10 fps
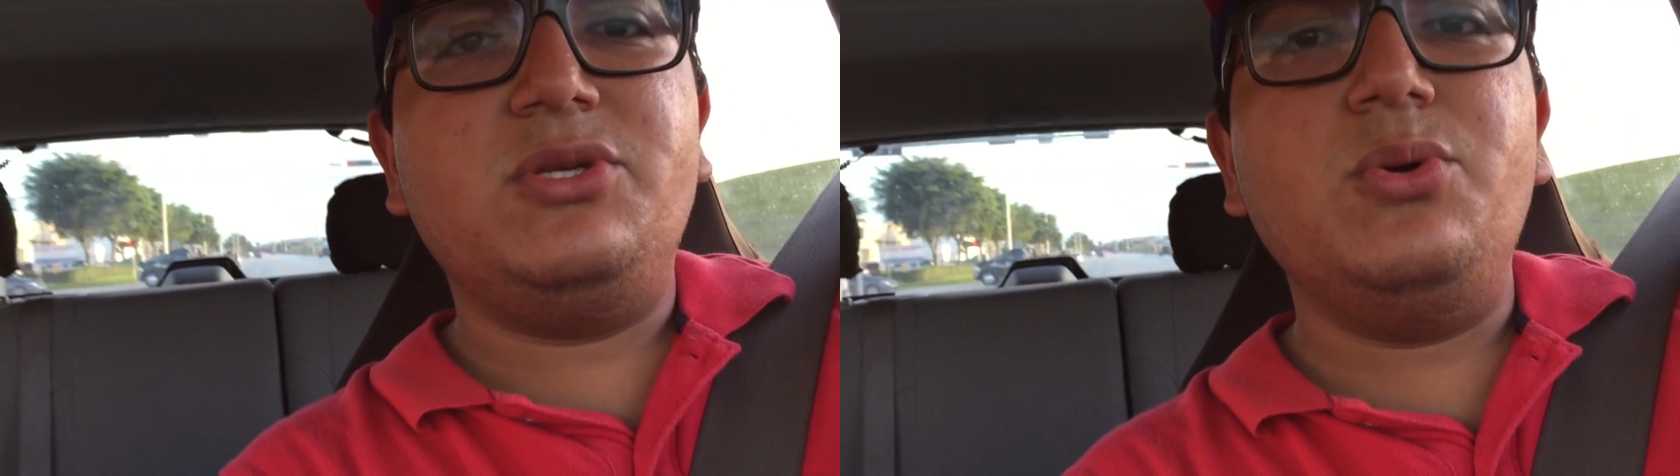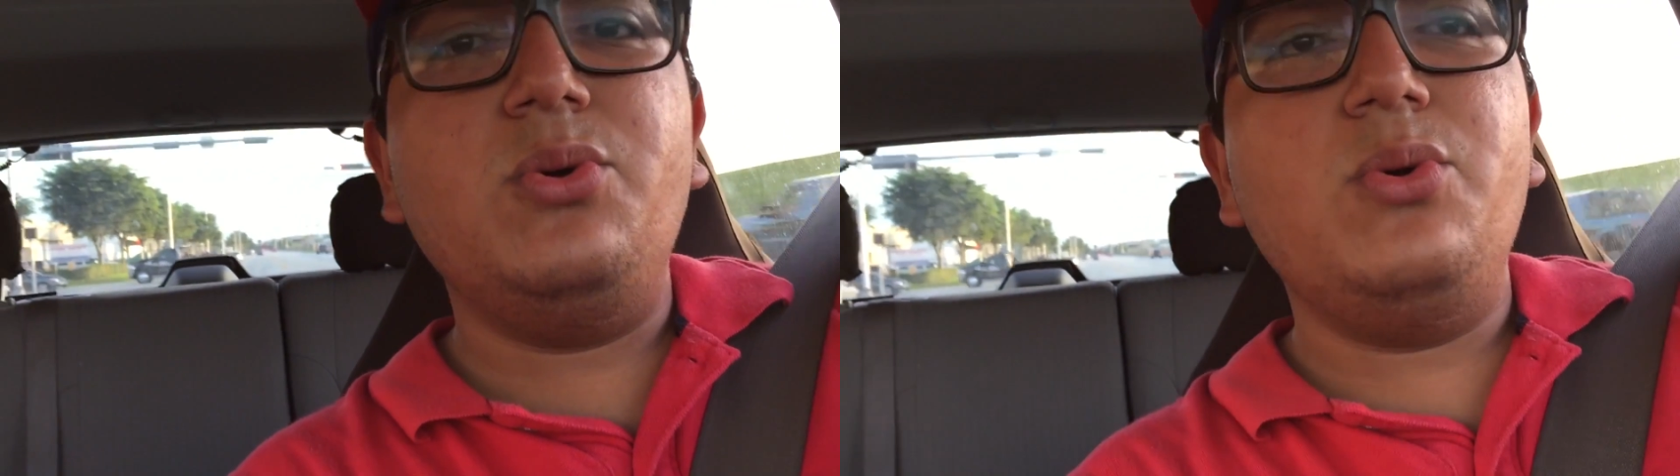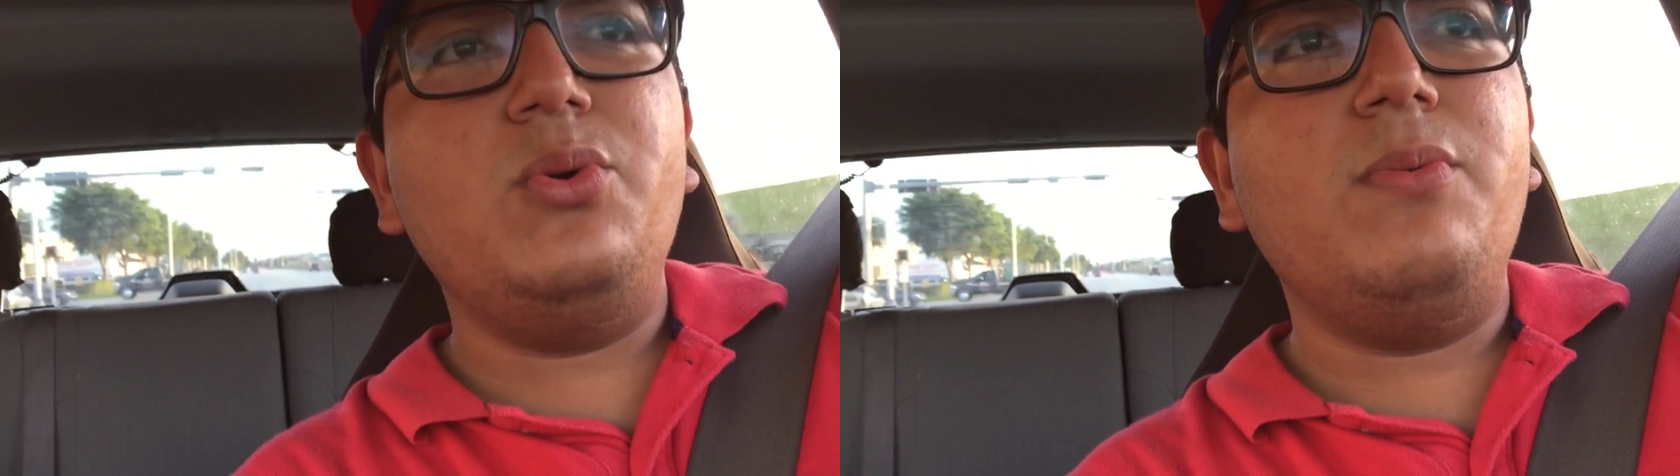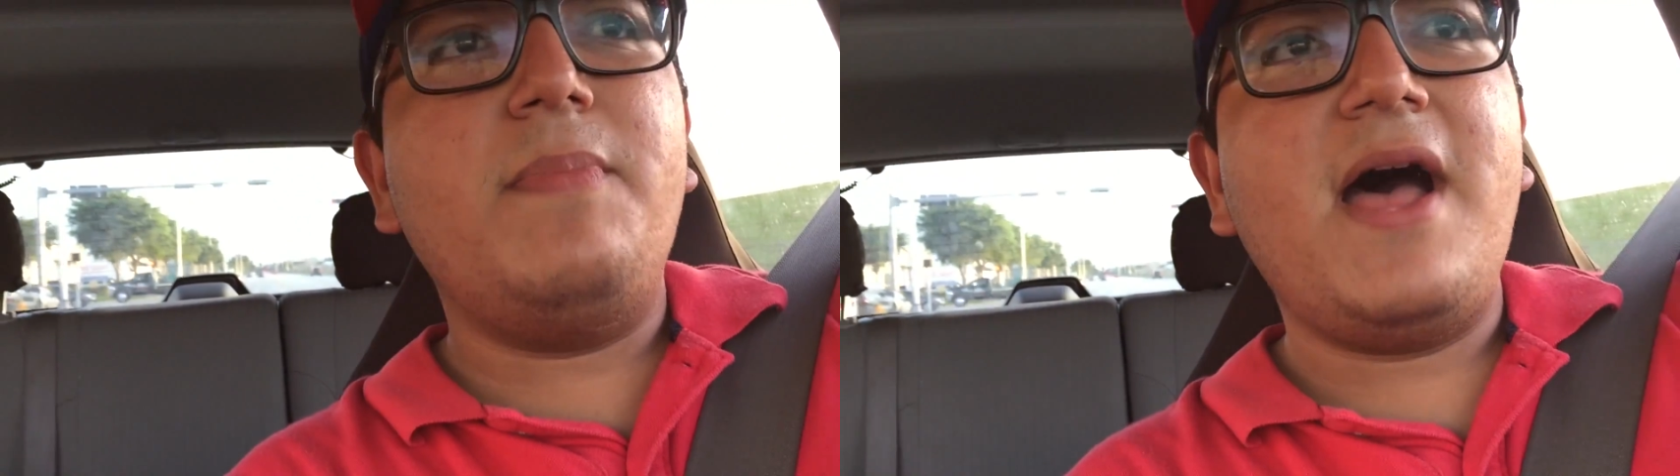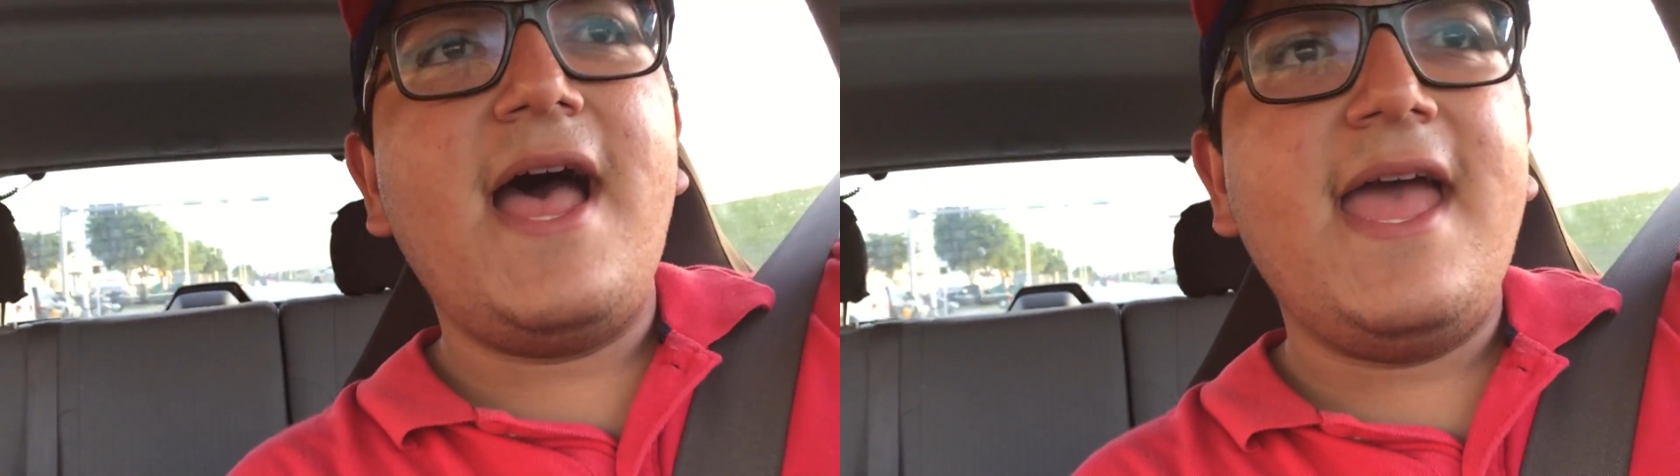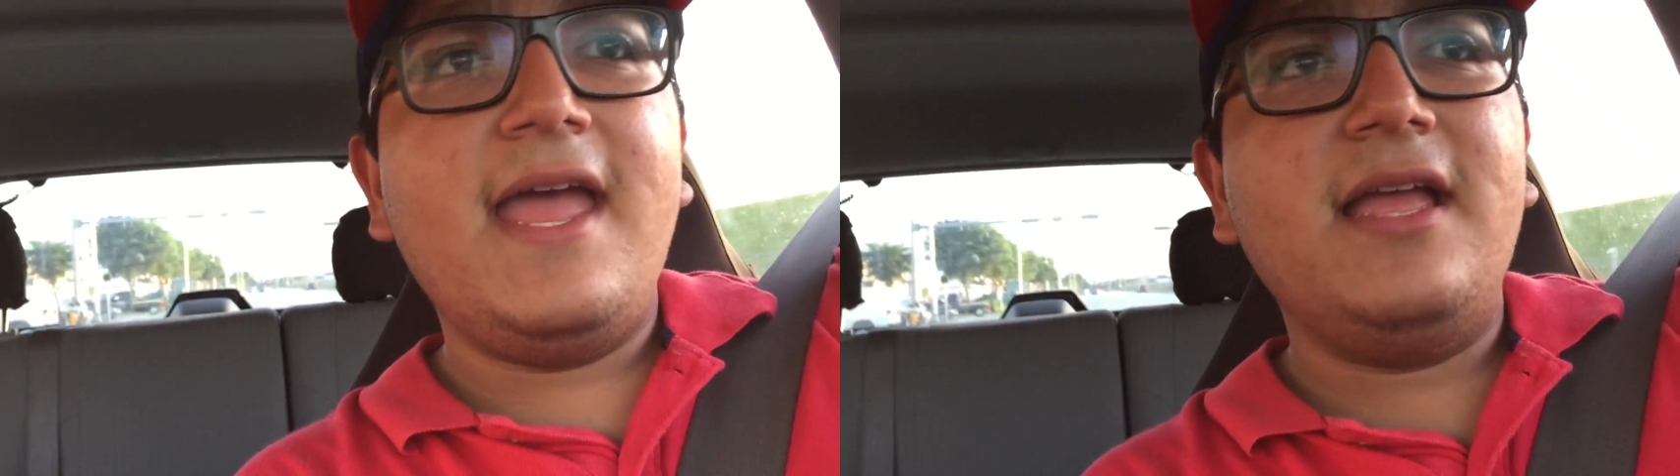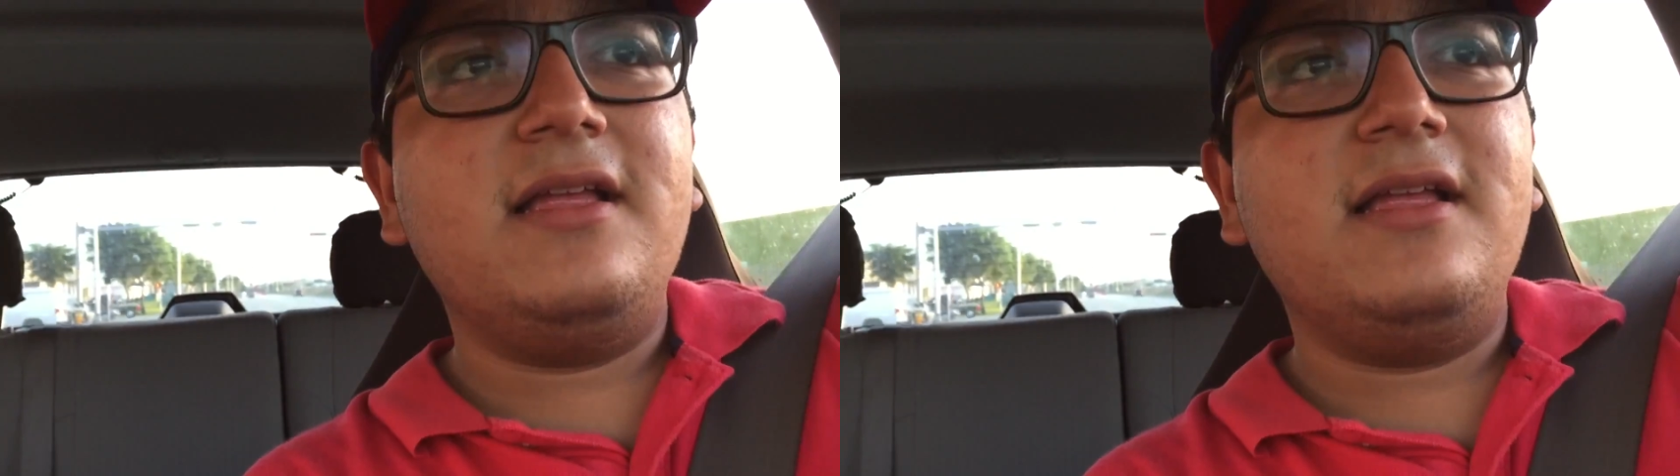to buy